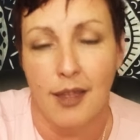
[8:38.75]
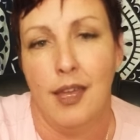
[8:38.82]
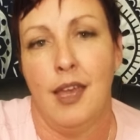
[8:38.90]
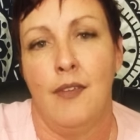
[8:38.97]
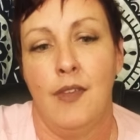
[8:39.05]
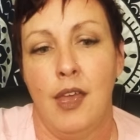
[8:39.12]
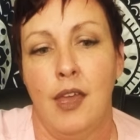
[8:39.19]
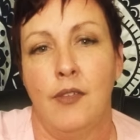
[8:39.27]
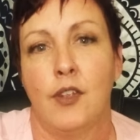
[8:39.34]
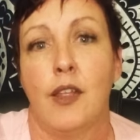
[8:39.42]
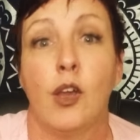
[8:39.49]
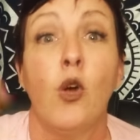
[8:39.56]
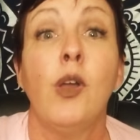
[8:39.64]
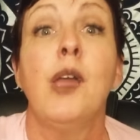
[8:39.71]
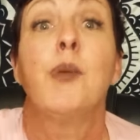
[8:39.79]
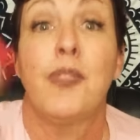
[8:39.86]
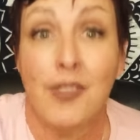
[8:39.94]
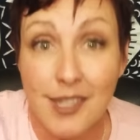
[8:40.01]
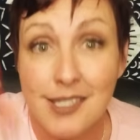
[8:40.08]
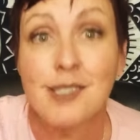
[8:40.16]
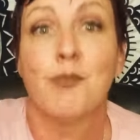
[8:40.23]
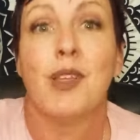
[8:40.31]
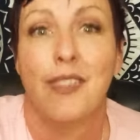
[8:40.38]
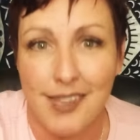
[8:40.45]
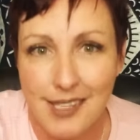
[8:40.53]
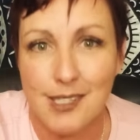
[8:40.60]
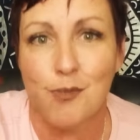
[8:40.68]
and then they're like, okay, but this, but
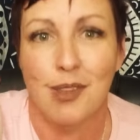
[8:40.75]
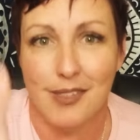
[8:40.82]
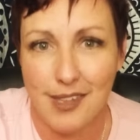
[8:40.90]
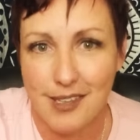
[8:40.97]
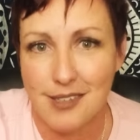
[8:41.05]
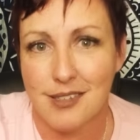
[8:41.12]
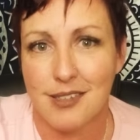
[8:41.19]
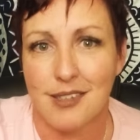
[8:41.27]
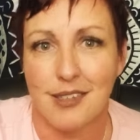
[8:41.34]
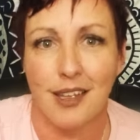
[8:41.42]
this, but this.